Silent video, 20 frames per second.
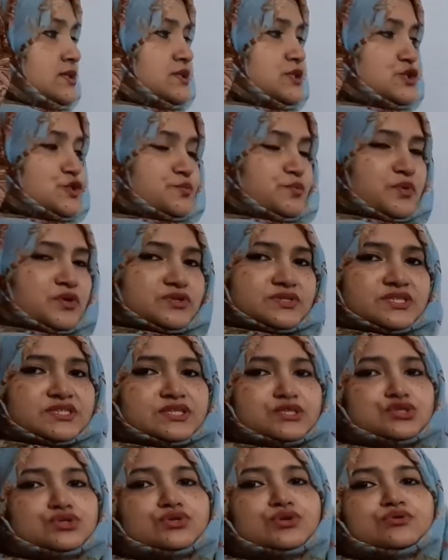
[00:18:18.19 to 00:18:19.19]
this process
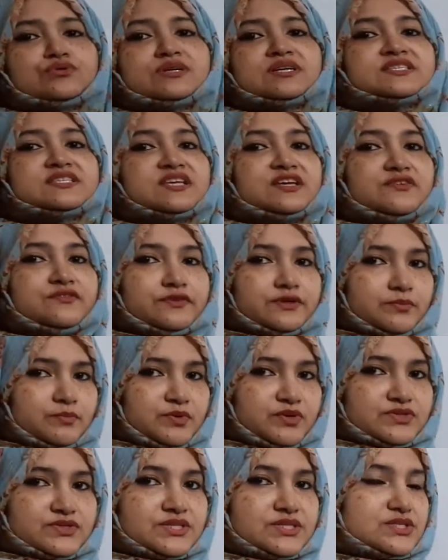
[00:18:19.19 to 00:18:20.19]
is known as Haber
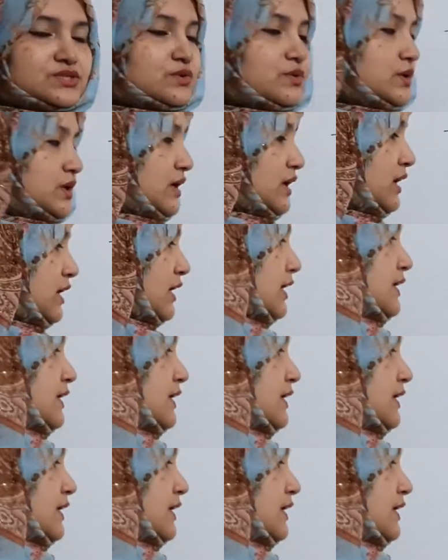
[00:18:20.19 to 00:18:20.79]
process. Okay.